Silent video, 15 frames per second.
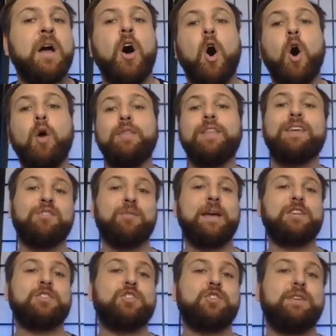all the
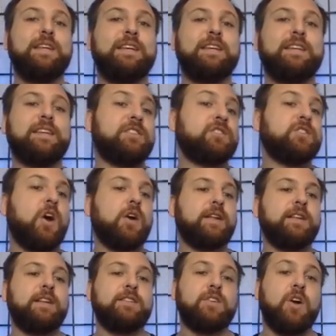information you need to get
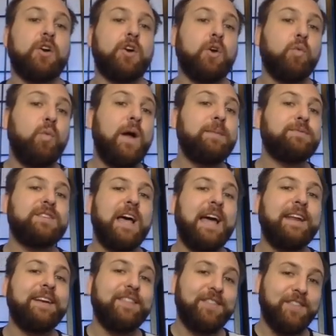started is on our website,